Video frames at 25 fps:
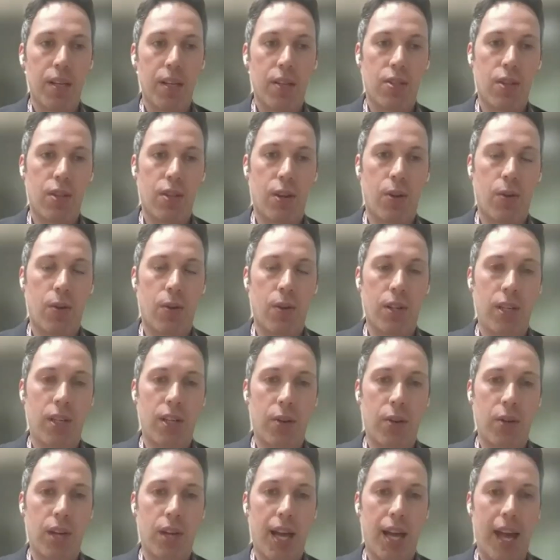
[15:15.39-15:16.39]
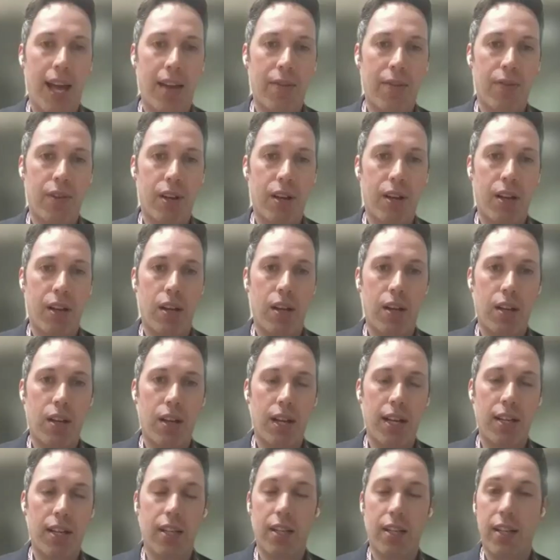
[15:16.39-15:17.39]
So, you know, you have a, a,
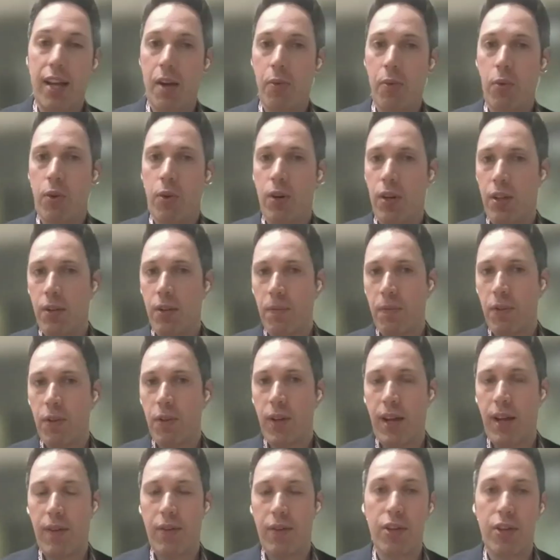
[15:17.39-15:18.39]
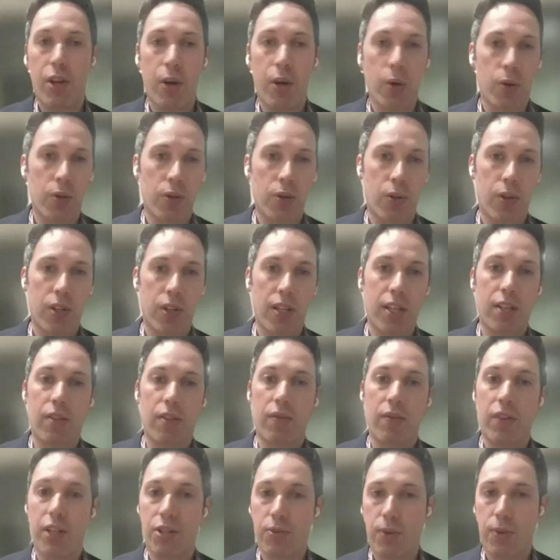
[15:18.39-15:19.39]
in a network, you have a node or an
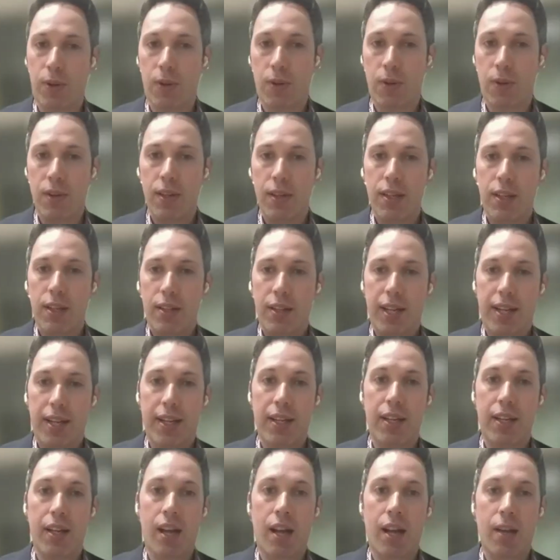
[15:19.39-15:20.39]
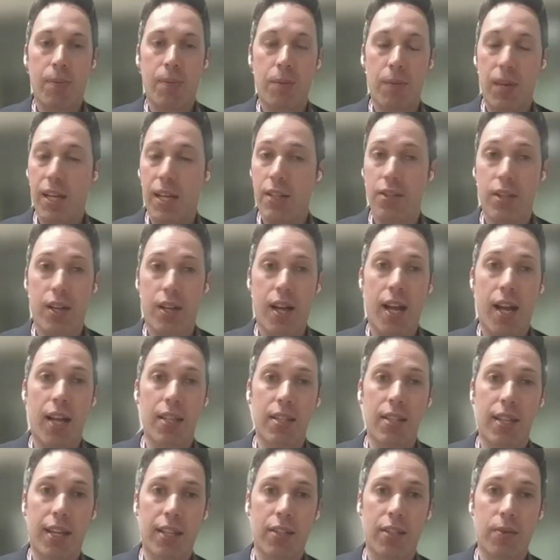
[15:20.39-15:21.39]
individual that can come into
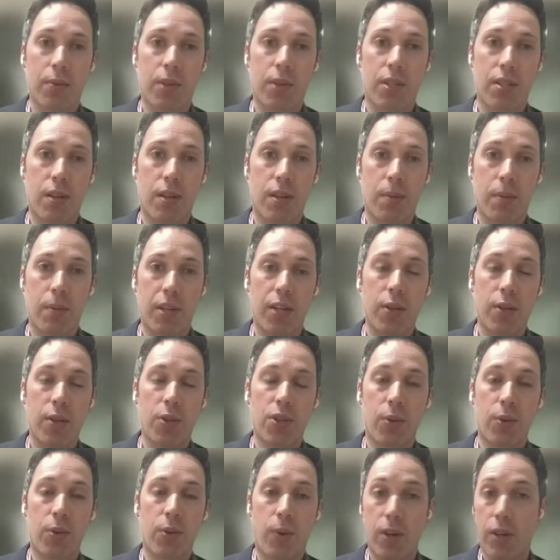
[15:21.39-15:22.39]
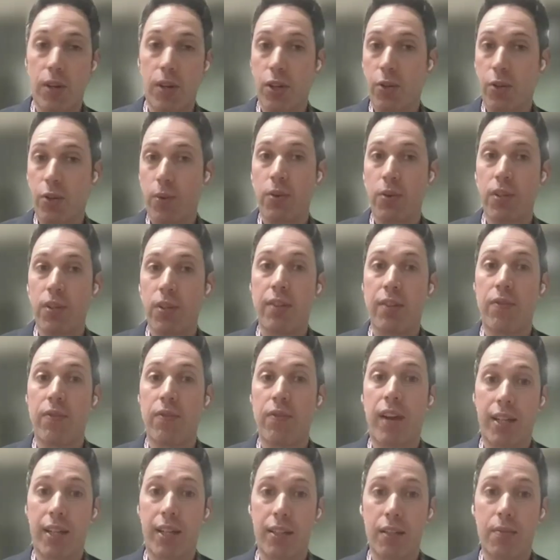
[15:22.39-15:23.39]
contact with somebody who is quote unquote
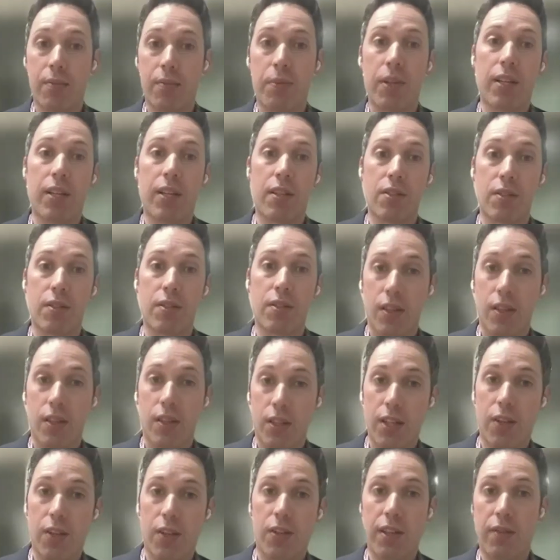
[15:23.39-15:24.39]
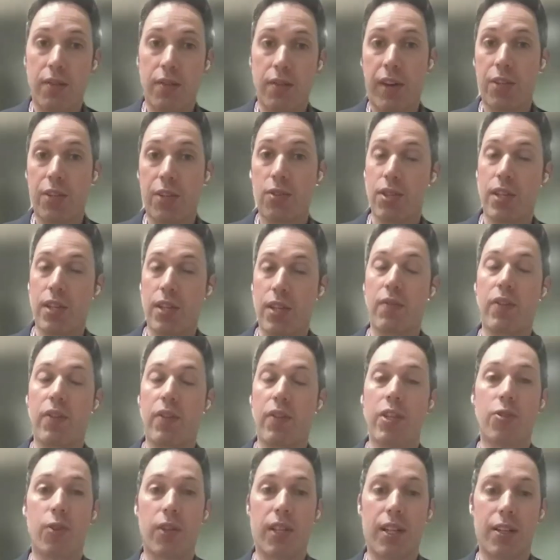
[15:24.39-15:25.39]
infected because you know the infectious
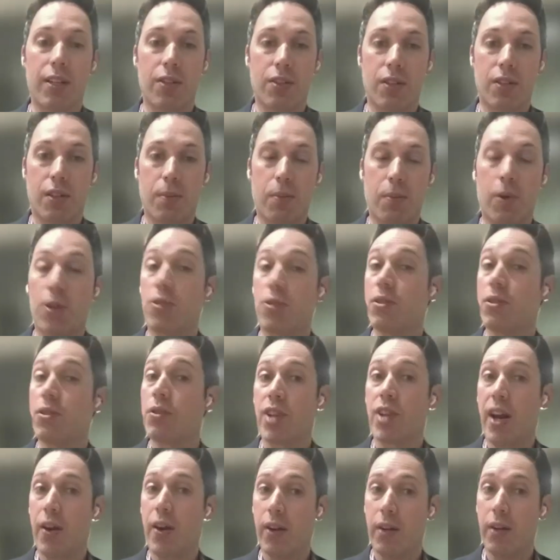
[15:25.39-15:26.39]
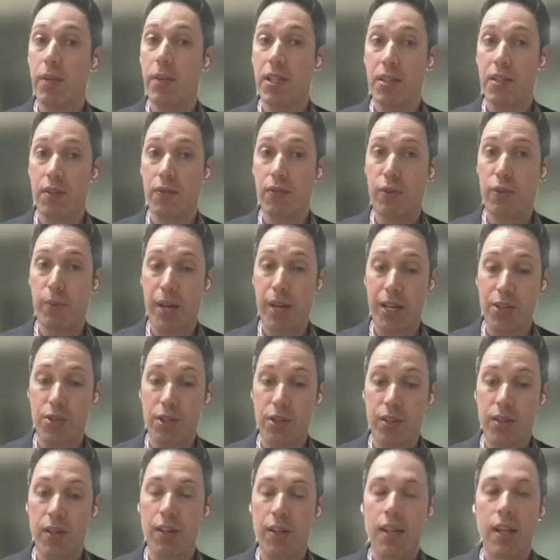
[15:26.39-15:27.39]
individual here is the person sharing this
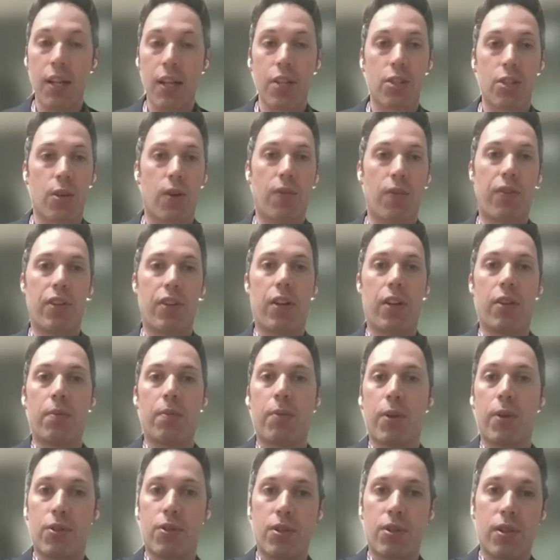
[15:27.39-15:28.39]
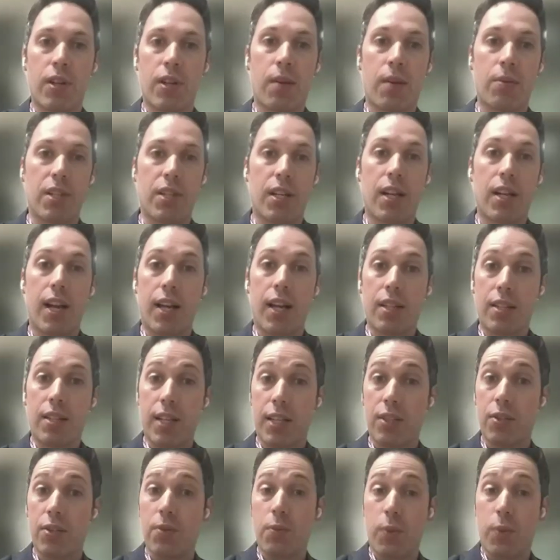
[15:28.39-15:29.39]
information so if another person comes in
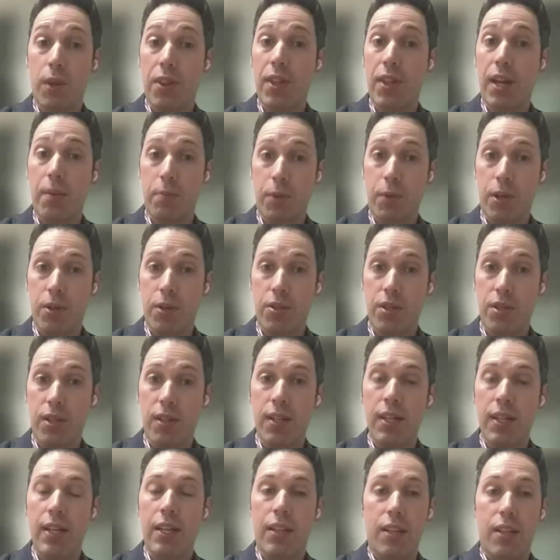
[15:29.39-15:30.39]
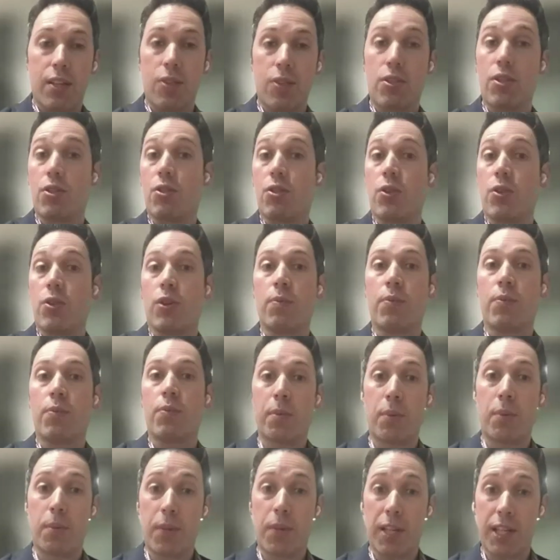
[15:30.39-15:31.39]
contact with that person there's a certain
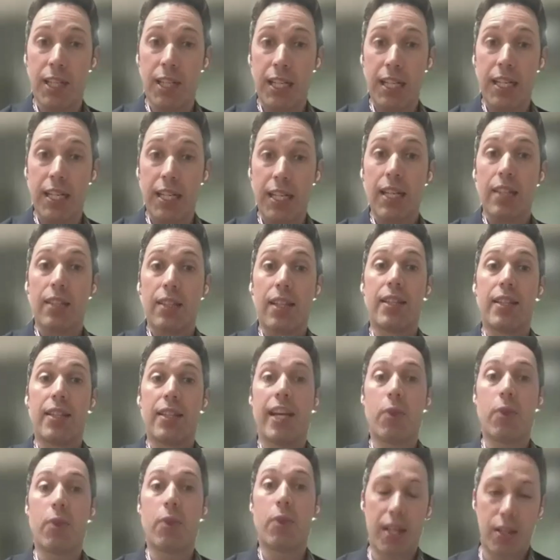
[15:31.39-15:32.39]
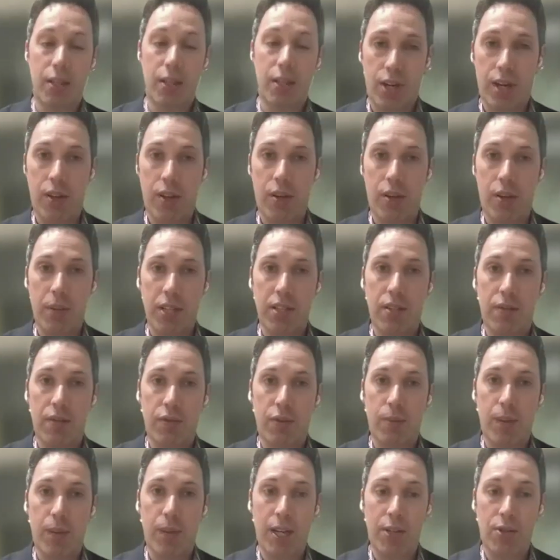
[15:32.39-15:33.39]
probability that they will then share the
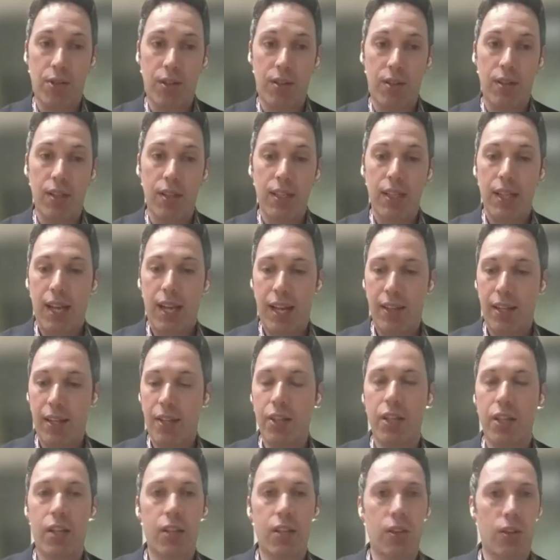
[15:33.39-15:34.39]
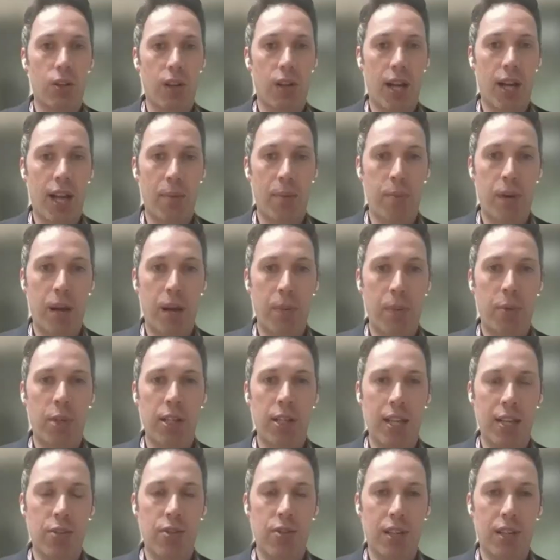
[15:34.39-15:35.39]
misinformation and then you can look at
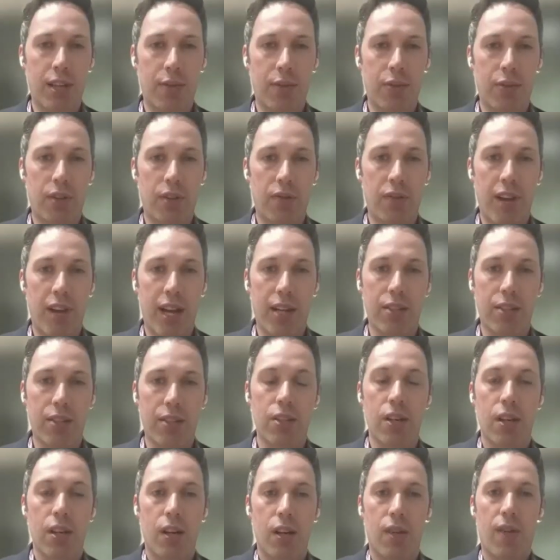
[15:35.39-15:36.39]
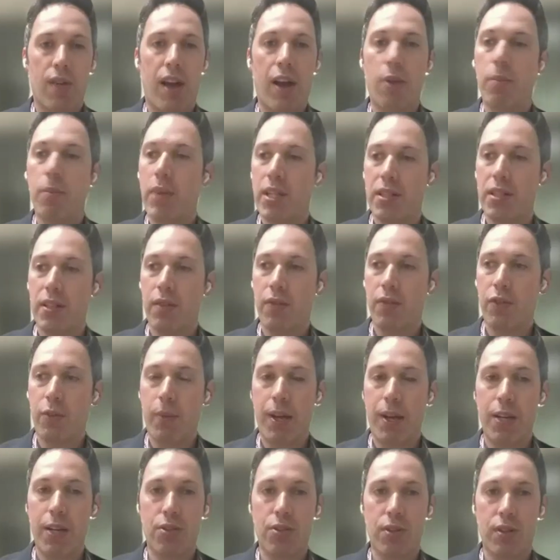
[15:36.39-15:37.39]
population level effects of how
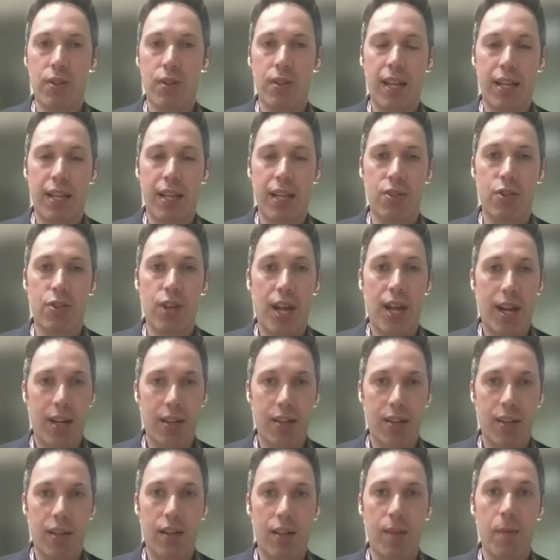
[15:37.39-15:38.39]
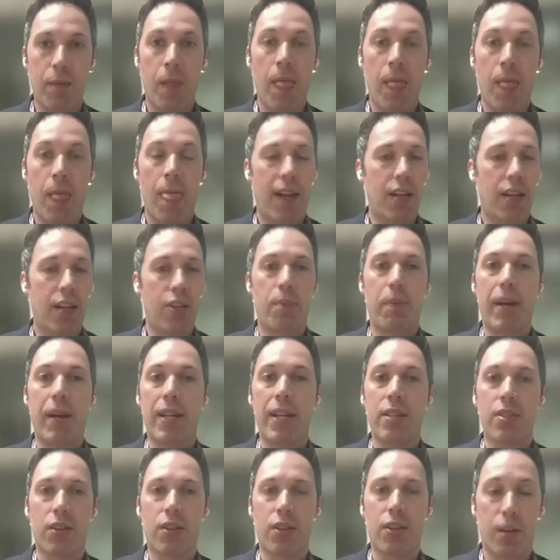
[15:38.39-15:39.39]
misinformation gets shared and, and it
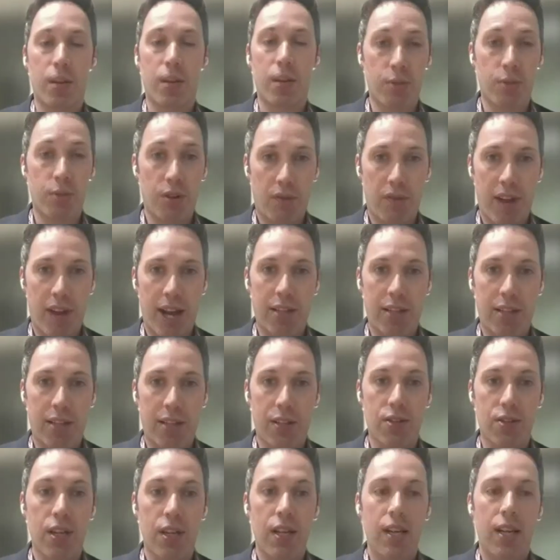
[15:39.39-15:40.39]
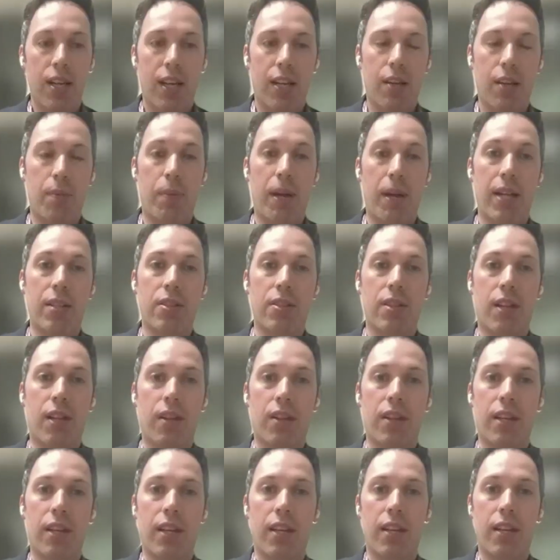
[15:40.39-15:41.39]
depends on a number of factors it depends
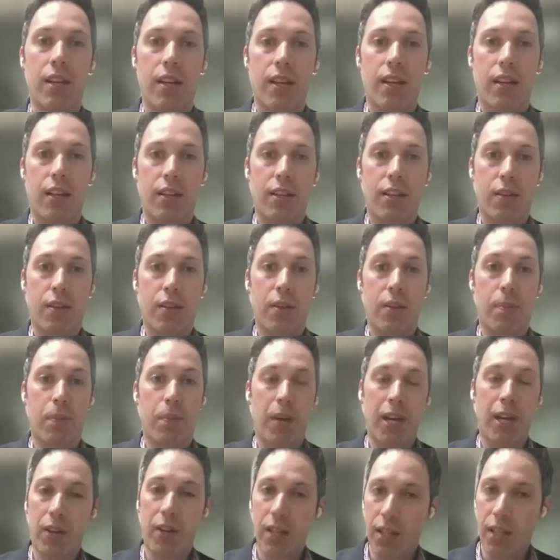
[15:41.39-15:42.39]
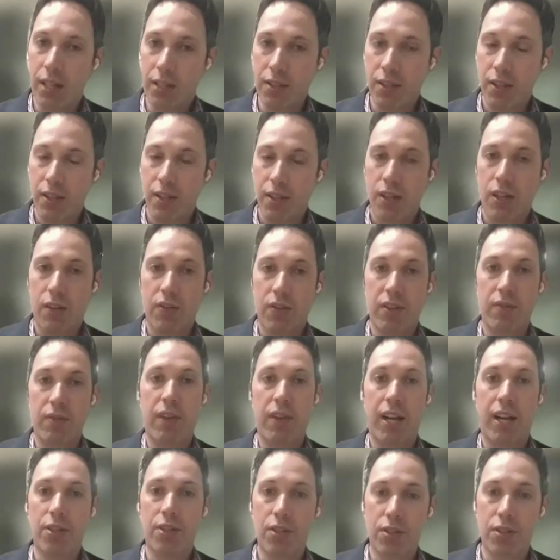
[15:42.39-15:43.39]
on the the, the period of
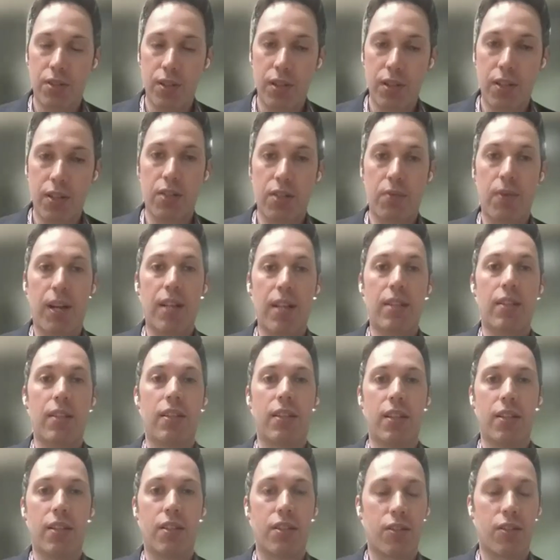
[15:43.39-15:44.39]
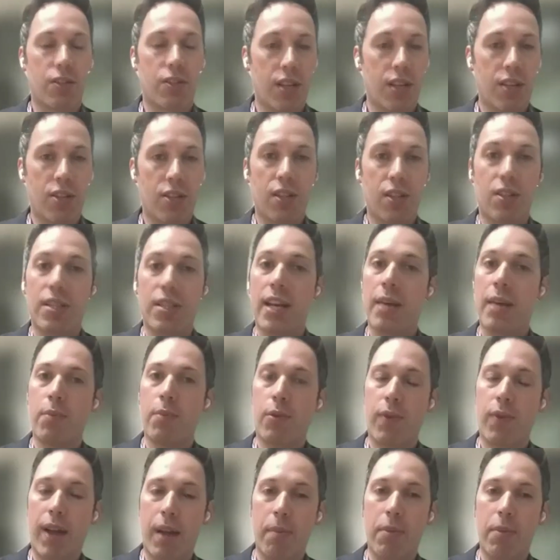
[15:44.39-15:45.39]
infectiousness, right? It's, it's the same
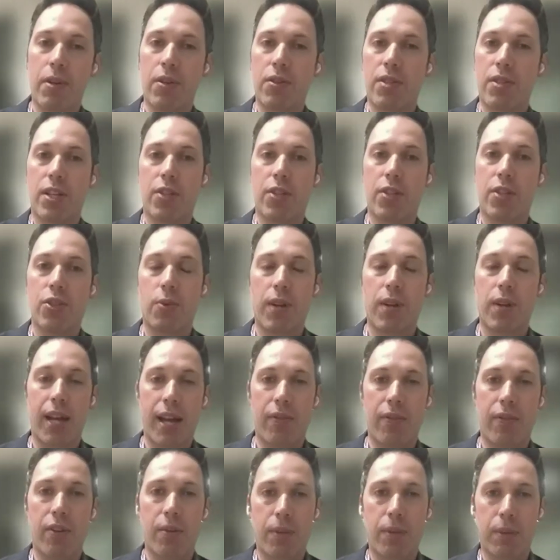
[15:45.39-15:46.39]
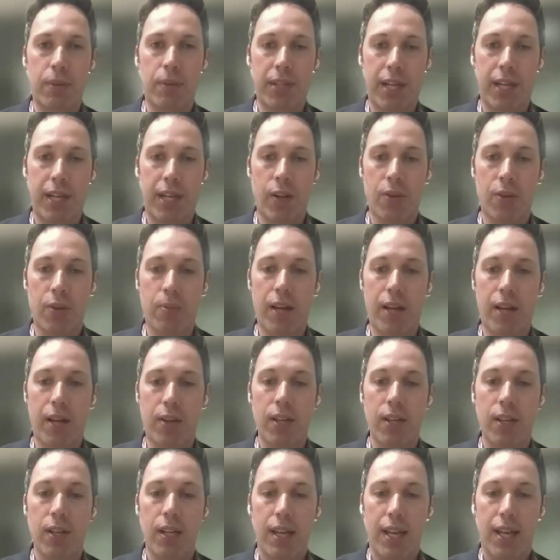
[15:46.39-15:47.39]
parameters as you would have in a public health
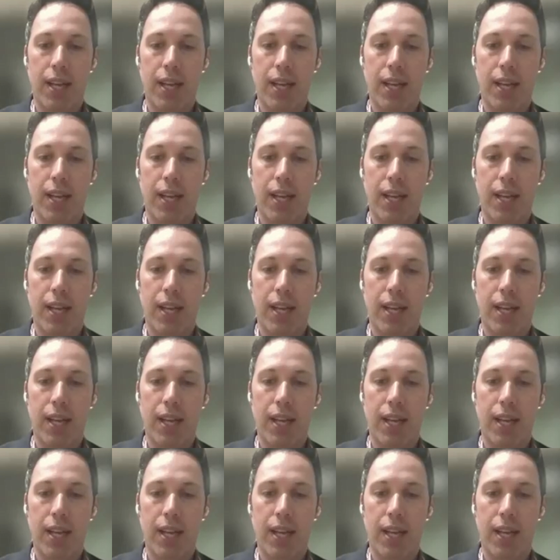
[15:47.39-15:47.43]
model.